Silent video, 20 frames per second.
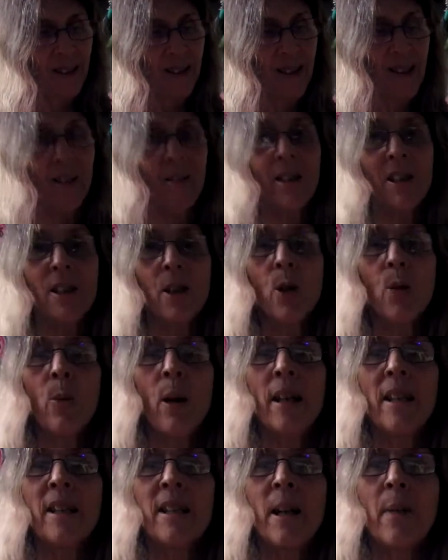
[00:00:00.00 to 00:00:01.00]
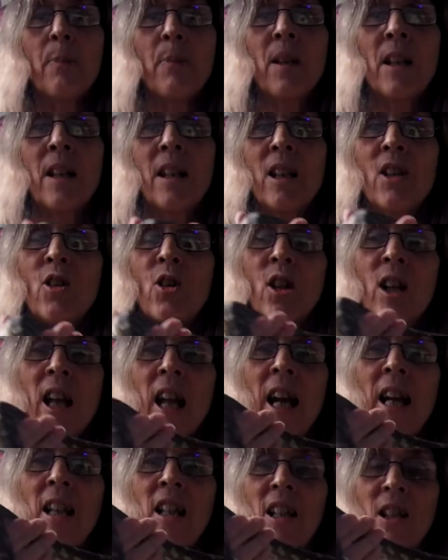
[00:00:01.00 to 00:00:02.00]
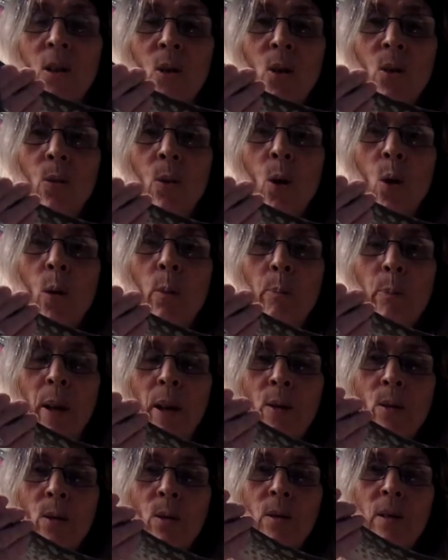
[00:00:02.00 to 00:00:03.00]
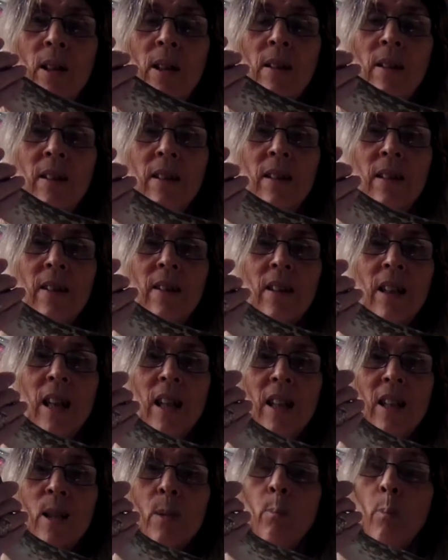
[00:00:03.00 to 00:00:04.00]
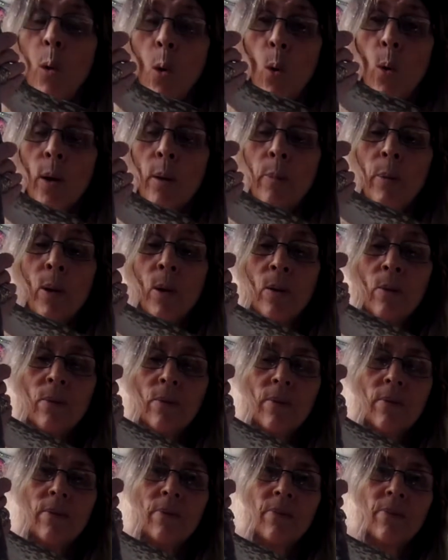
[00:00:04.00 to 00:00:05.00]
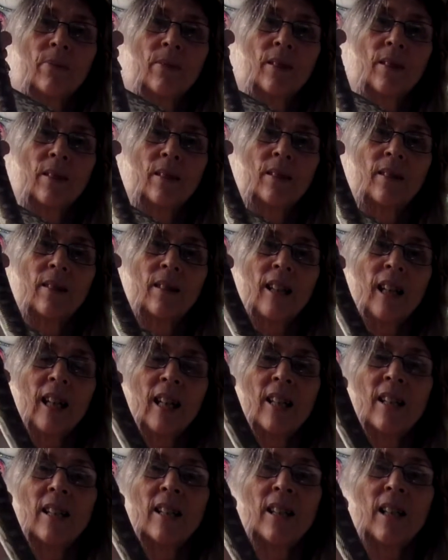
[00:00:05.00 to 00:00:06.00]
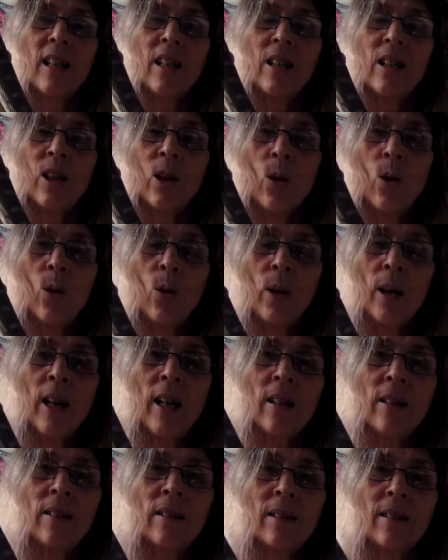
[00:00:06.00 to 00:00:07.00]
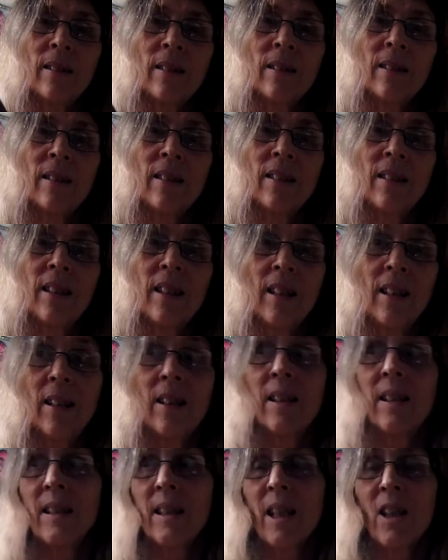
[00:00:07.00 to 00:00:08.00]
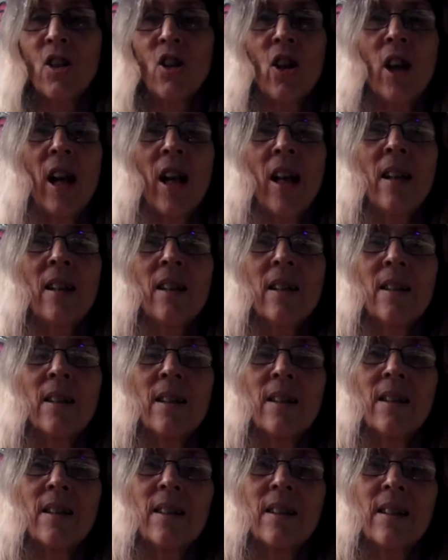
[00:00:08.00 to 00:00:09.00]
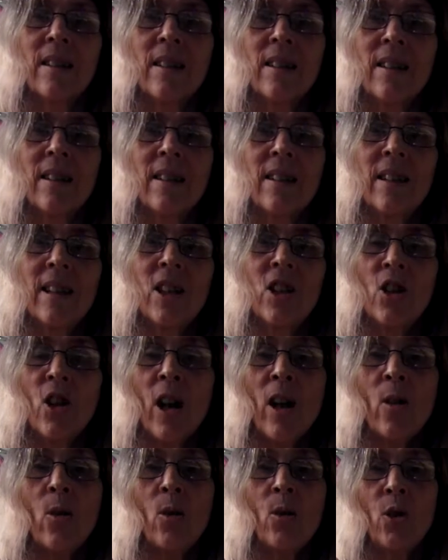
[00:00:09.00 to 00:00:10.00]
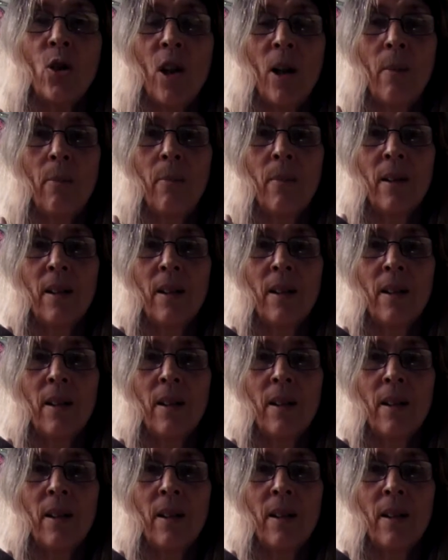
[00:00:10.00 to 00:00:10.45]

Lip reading: There is always something that you can do or build that is portable, that can sit in a corner, such as the jungle gym